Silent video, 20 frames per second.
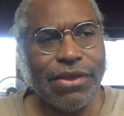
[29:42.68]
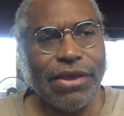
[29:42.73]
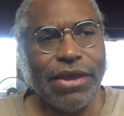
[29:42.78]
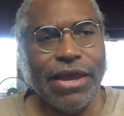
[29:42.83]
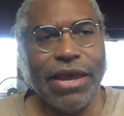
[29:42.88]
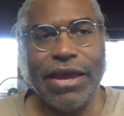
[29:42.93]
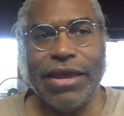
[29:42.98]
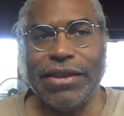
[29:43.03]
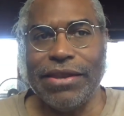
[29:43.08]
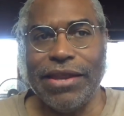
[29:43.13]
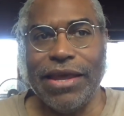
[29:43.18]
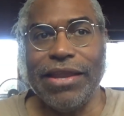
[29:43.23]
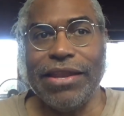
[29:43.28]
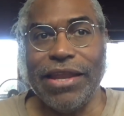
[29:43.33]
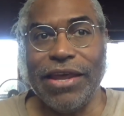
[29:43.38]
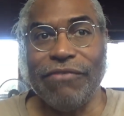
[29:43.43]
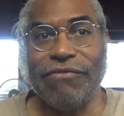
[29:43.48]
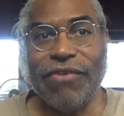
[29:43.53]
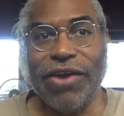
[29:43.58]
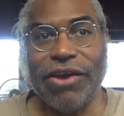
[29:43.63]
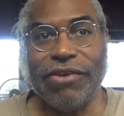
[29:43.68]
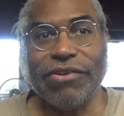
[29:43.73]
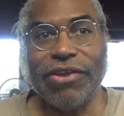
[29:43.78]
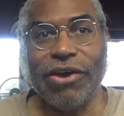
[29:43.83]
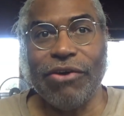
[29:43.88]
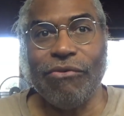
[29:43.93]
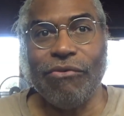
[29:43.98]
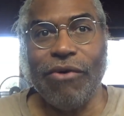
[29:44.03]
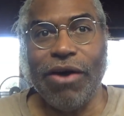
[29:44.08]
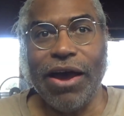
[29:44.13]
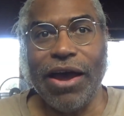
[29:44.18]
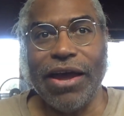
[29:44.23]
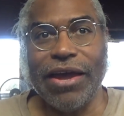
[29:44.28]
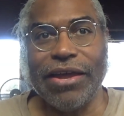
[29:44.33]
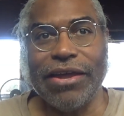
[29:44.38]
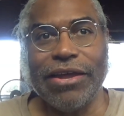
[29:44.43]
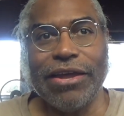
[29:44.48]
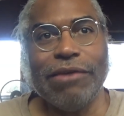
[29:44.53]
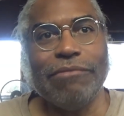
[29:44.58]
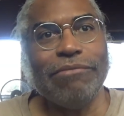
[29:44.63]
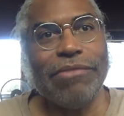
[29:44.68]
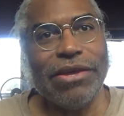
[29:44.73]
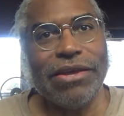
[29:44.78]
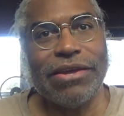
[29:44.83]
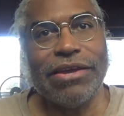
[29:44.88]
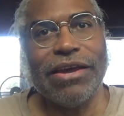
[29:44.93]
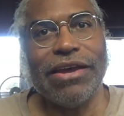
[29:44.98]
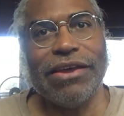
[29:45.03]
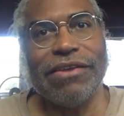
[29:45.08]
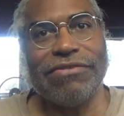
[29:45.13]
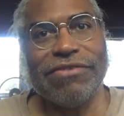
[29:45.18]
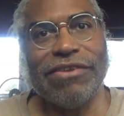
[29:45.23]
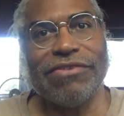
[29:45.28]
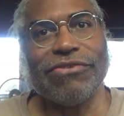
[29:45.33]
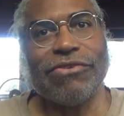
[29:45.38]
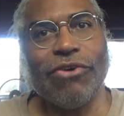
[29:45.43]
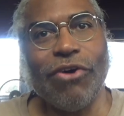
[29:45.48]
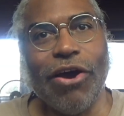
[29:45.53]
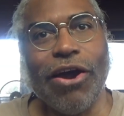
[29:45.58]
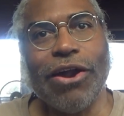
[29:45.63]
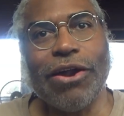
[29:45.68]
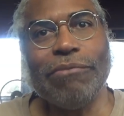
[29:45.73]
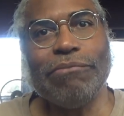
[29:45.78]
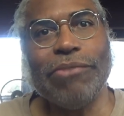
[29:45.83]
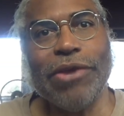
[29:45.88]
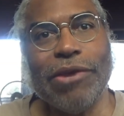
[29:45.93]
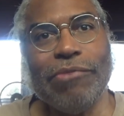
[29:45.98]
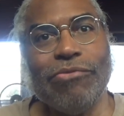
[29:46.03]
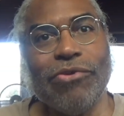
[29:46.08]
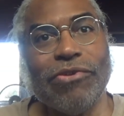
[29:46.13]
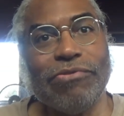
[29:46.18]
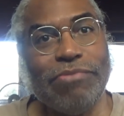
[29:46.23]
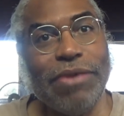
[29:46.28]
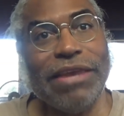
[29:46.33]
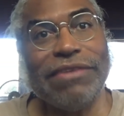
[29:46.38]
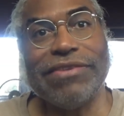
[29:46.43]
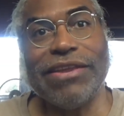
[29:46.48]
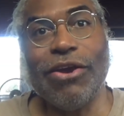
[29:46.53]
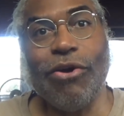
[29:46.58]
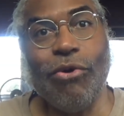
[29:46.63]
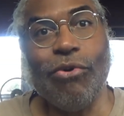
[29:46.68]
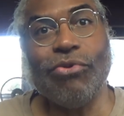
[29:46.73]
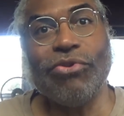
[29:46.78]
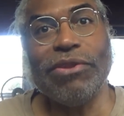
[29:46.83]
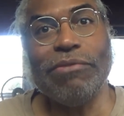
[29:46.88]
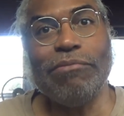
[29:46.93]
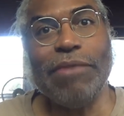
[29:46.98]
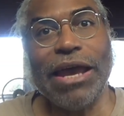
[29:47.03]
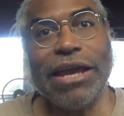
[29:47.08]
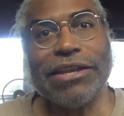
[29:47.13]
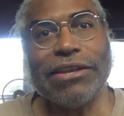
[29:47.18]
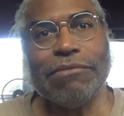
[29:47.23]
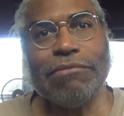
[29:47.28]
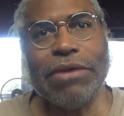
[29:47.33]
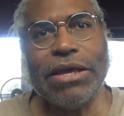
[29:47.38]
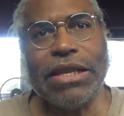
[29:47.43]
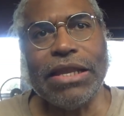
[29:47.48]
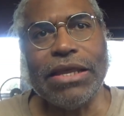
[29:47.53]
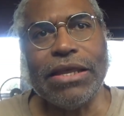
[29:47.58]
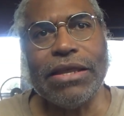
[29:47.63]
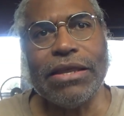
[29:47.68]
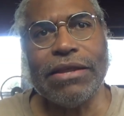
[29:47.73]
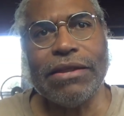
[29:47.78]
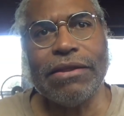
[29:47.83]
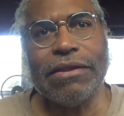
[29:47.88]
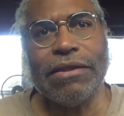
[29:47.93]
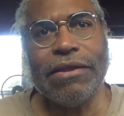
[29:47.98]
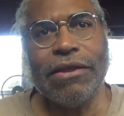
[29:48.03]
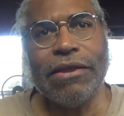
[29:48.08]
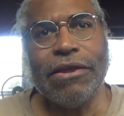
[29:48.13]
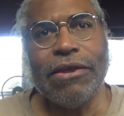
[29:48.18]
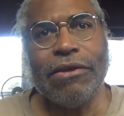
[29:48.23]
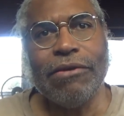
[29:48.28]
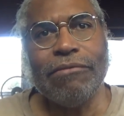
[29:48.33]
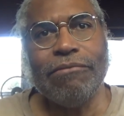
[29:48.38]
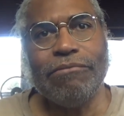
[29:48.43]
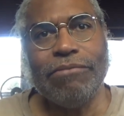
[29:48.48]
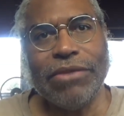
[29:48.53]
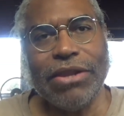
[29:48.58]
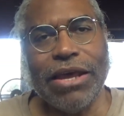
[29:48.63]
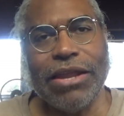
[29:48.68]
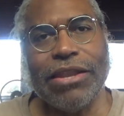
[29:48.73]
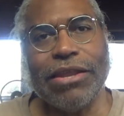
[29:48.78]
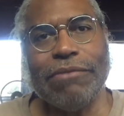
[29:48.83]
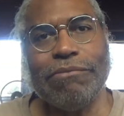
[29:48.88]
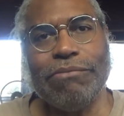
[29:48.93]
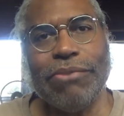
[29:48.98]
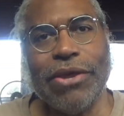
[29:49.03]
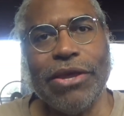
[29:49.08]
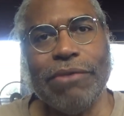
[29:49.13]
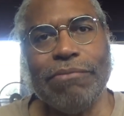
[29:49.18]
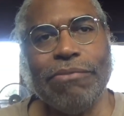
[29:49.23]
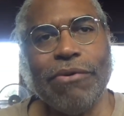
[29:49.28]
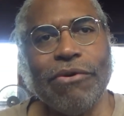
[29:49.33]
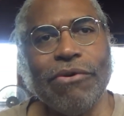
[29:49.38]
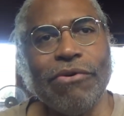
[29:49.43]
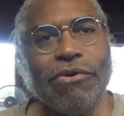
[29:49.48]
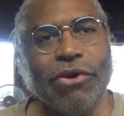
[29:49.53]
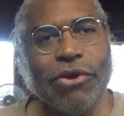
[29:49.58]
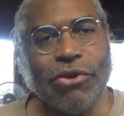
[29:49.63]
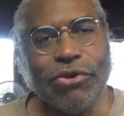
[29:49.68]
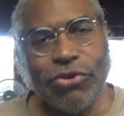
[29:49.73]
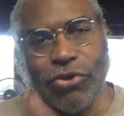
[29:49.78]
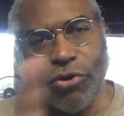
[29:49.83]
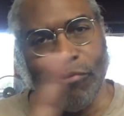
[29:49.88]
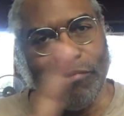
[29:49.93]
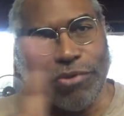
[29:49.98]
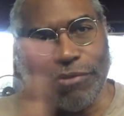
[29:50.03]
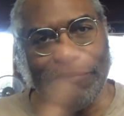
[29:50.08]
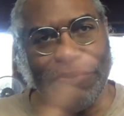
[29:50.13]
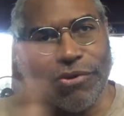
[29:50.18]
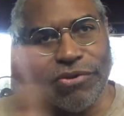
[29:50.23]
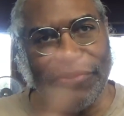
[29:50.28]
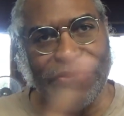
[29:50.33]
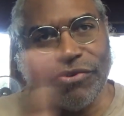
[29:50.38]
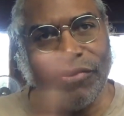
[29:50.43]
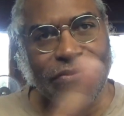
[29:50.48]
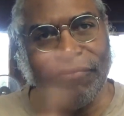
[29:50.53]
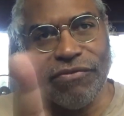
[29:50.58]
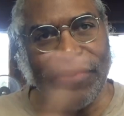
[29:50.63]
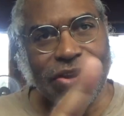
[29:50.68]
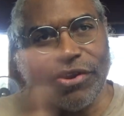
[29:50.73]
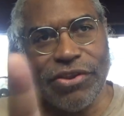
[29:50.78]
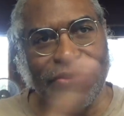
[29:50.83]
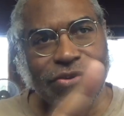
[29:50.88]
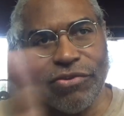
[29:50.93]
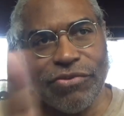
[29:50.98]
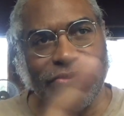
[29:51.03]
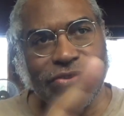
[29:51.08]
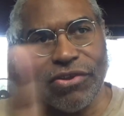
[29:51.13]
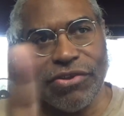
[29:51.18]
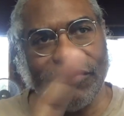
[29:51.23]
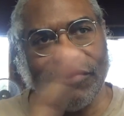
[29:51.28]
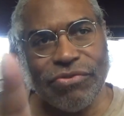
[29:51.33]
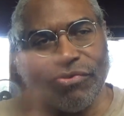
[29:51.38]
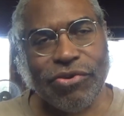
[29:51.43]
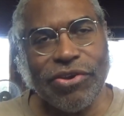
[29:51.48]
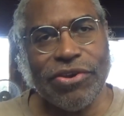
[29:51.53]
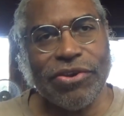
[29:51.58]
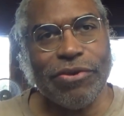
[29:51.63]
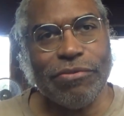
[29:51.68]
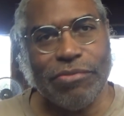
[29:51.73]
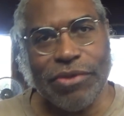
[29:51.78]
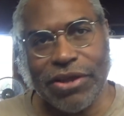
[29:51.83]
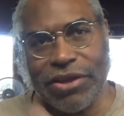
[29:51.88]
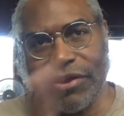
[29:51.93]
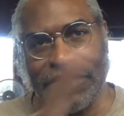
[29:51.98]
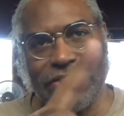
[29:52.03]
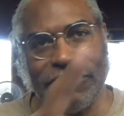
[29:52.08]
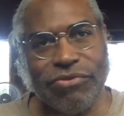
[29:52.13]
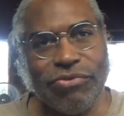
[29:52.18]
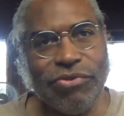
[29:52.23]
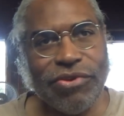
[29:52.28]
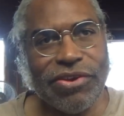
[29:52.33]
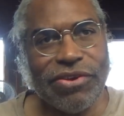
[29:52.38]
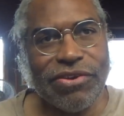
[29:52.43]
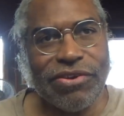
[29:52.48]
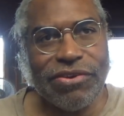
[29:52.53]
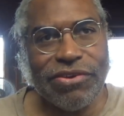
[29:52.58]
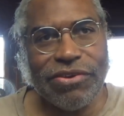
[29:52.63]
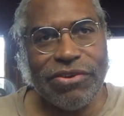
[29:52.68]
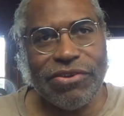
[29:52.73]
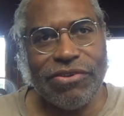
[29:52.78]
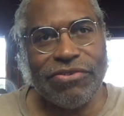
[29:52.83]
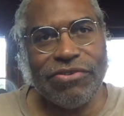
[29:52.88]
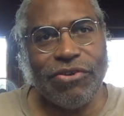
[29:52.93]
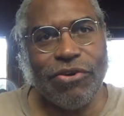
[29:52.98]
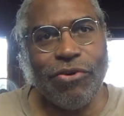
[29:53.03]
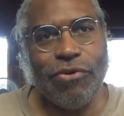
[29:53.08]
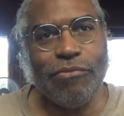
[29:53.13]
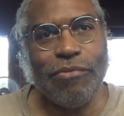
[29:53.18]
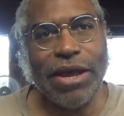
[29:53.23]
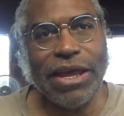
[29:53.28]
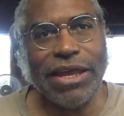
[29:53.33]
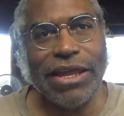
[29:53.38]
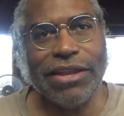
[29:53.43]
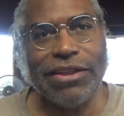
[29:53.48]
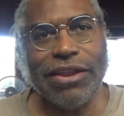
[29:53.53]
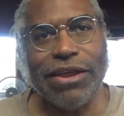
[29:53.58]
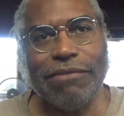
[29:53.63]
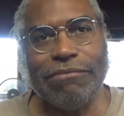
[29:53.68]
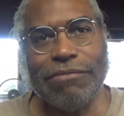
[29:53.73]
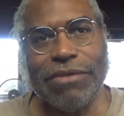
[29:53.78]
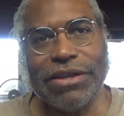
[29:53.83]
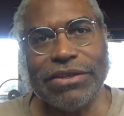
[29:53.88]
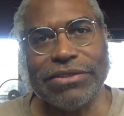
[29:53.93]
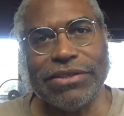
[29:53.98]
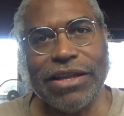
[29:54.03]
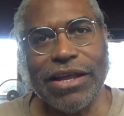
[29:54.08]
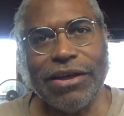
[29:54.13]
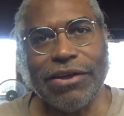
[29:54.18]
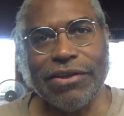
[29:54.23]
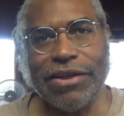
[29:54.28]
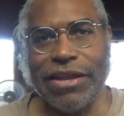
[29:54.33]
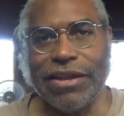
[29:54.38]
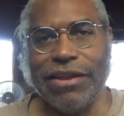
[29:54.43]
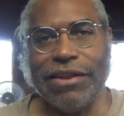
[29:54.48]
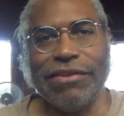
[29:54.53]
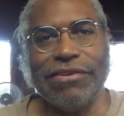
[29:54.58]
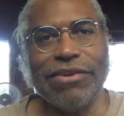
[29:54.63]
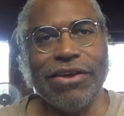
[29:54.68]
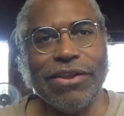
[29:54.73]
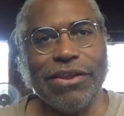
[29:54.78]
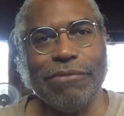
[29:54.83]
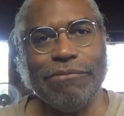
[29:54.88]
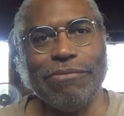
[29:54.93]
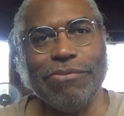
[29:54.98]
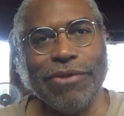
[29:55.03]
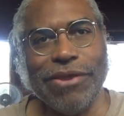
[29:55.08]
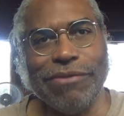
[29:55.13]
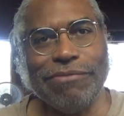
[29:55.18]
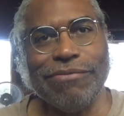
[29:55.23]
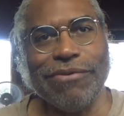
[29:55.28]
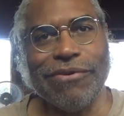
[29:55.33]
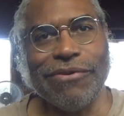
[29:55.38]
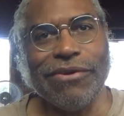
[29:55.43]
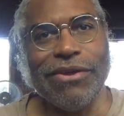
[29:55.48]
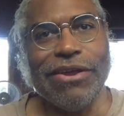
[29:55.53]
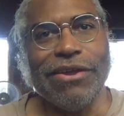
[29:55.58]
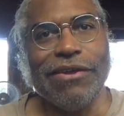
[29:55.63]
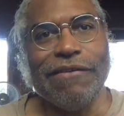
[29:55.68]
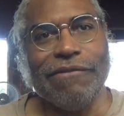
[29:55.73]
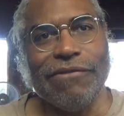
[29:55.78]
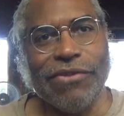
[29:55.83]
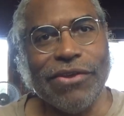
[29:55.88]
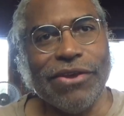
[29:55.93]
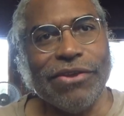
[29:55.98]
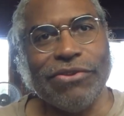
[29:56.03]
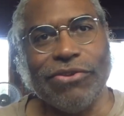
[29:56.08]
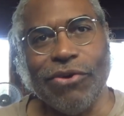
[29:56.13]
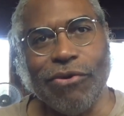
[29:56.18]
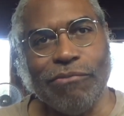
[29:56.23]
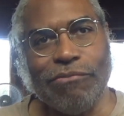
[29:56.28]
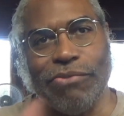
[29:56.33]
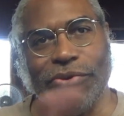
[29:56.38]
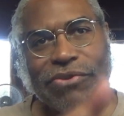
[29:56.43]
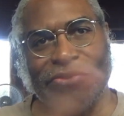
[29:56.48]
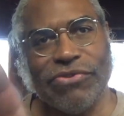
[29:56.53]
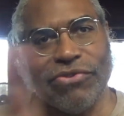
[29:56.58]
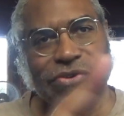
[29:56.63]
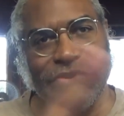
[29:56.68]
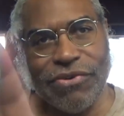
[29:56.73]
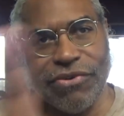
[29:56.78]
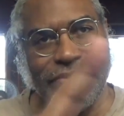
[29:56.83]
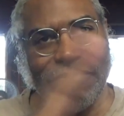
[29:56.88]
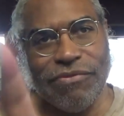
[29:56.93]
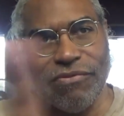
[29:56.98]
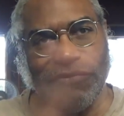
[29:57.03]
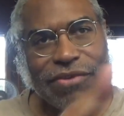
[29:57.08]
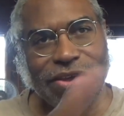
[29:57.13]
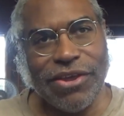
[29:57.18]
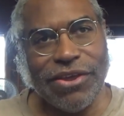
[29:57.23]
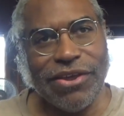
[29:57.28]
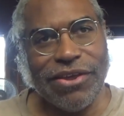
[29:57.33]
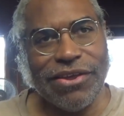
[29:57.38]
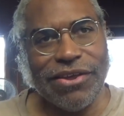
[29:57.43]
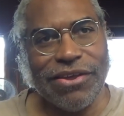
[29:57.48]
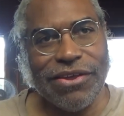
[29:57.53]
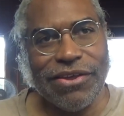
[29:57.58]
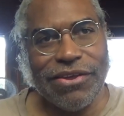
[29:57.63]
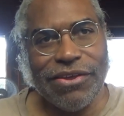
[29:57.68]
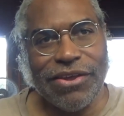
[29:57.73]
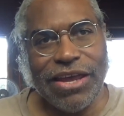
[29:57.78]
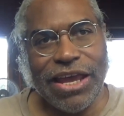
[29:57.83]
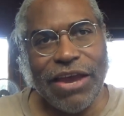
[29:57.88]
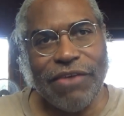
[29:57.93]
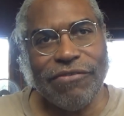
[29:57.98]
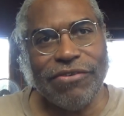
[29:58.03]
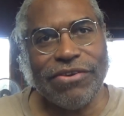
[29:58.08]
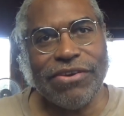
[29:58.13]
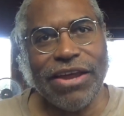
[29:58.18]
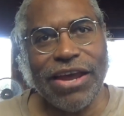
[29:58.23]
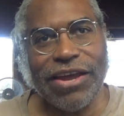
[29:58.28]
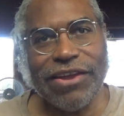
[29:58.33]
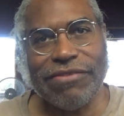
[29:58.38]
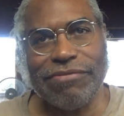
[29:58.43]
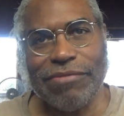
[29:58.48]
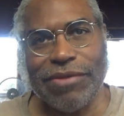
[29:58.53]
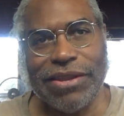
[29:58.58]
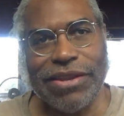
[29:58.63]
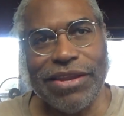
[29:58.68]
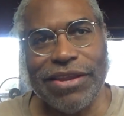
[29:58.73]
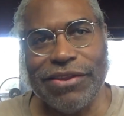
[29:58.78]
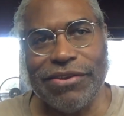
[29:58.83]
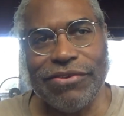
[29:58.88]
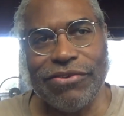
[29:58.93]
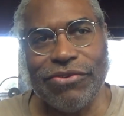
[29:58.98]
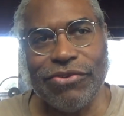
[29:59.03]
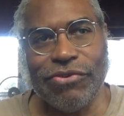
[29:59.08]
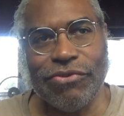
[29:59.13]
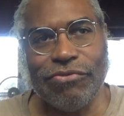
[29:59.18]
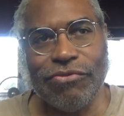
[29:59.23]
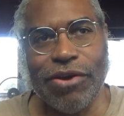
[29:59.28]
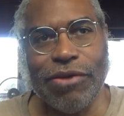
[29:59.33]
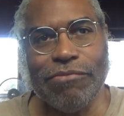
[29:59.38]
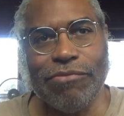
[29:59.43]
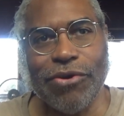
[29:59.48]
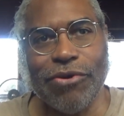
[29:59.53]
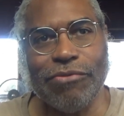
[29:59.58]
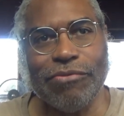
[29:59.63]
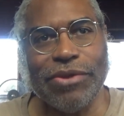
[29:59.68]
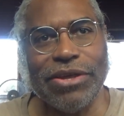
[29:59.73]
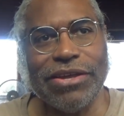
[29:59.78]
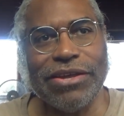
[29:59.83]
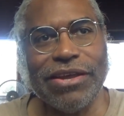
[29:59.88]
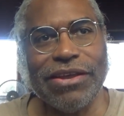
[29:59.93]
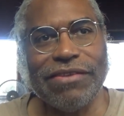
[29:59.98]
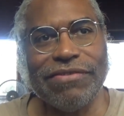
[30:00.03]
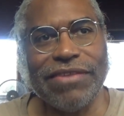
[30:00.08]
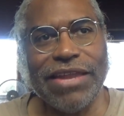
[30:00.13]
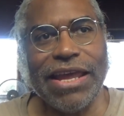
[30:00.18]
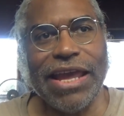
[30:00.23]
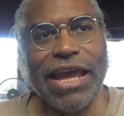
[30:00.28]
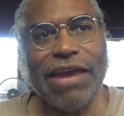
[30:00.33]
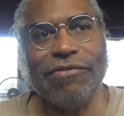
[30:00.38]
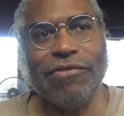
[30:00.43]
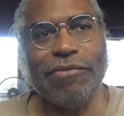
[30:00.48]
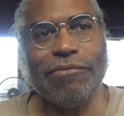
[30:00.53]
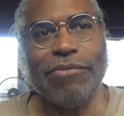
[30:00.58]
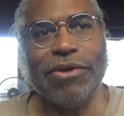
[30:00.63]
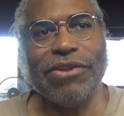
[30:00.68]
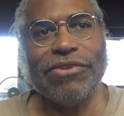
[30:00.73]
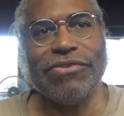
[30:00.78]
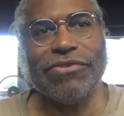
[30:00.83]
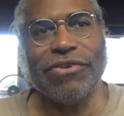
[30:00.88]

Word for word: And then they found out why. Because this Garm people is basically holding back the money. Telling people don't be putting your videos on Twitter because Twitter is owned by Elon Musk now, and then telling people uh, don't put your uh, advertisement into Rumble because they have a bunch